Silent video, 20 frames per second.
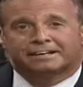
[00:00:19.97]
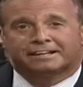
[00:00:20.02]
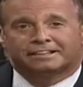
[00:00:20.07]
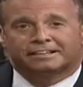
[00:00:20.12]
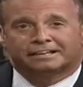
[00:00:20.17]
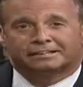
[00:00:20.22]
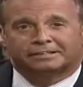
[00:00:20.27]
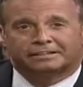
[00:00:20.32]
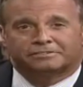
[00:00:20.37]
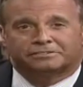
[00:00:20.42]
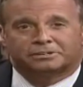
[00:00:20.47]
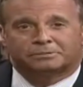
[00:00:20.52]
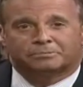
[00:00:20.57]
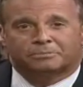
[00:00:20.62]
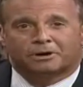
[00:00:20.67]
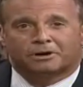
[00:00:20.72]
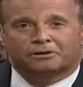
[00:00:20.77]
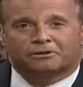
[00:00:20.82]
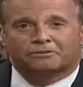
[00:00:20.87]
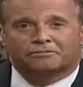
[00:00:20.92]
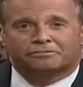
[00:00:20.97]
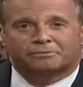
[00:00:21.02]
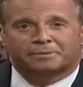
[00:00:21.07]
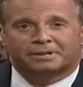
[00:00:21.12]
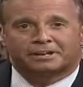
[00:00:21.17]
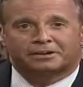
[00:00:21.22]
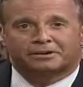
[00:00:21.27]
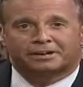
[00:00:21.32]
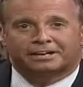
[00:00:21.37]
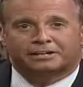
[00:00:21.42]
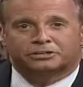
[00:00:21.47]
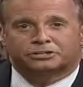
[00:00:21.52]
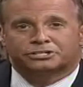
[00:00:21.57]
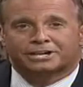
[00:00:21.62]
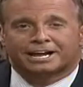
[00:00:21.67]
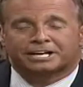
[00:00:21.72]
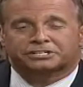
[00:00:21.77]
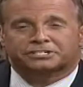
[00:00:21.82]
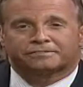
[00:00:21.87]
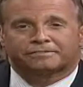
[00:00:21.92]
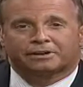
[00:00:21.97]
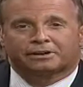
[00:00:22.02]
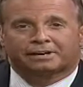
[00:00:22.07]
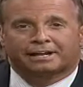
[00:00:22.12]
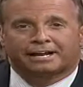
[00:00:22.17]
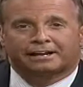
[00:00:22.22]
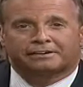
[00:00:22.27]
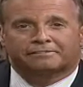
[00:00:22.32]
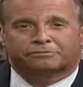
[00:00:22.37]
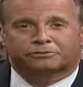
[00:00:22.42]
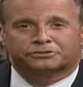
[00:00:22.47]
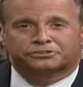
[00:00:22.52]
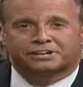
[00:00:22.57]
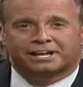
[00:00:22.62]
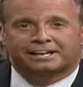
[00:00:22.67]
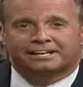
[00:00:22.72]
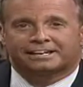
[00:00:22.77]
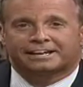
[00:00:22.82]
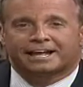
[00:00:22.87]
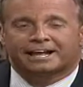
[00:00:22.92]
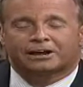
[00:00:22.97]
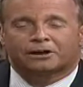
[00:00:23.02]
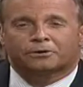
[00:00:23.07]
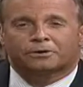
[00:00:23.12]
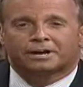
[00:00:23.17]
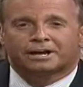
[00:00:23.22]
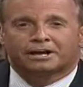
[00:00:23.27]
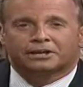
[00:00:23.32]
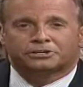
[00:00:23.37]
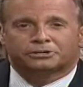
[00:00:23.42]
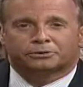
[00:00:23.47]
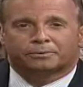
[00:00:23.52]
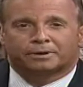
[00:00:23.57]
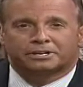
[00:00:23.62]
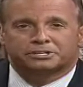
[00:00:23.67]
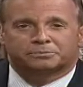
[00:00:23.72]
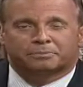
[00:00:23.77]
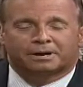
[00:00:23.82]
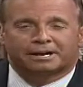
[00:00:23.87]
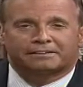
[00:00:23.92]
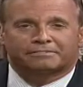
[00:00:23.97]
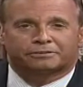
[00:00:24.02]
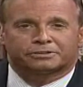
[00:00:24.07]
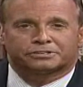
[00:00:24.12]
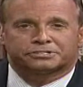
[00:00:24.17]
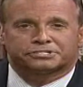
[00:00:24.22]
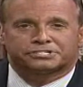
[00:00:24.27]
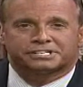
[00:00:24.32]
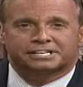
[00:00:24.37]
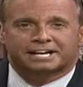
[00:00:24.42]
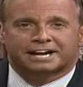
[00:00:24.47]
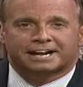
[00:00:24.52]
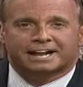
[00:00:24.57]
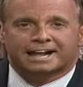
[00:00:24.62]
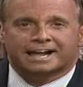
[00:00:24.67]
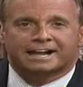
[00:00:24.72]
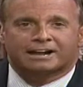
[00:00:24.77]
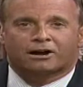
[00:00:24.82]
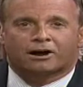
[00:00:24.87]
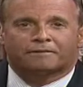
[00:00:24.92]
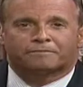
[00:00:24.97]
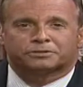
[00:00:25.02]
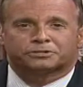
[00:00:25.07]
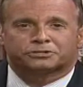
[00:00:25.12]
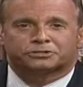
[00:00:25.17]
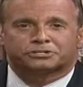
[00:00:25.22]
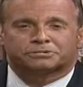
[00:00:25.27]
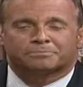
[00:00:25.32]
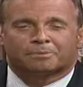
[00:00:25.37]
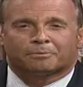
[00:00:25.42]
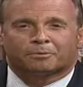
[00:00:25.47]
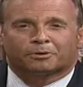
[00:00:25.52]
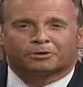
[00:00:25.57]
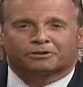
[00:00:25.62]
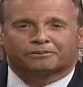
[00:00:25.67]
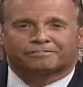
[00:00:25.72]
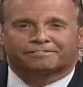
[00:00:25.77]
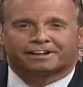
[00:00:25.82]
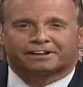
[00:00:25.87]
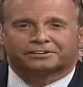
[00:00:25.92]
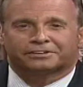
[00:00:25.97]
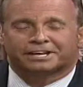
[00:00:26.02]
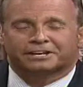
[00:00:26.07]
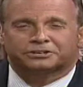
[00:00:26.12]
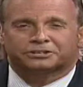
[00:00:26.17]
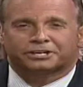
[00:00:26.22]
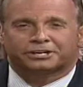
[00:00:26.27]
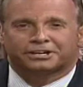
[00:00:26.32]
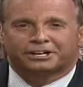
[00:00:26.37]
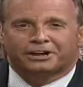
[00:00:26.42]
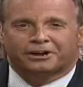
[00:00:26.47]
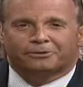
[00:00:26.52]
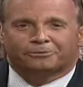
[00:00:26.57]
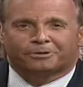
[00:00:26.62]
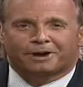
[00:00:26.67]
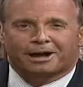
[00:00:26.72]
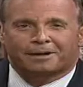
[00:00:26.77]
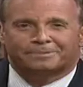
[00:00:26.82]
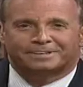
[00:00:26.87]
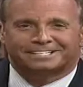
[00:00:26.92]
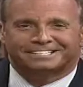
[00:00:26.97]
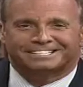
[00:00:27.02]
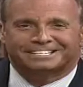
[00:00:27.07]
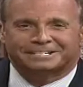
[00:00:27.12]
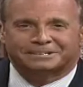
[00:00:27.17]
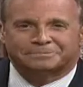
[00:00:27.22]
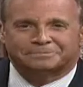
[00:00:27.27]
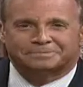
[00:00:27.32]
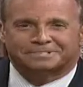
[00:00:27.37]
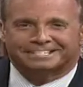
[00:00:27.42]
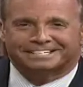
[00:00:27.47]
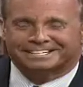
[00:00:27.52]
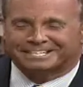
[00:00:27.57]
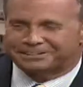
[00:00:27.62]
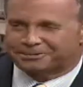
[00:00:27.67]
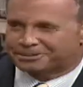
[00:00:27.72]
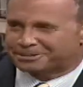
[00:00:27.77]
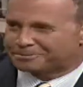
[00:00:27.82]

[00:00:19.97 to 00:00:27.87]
They leave tomorrow from here in Jacksonville, headed for San Diego to raise money for the CIA Officers Memorial Foundation. Rob and Kim here on the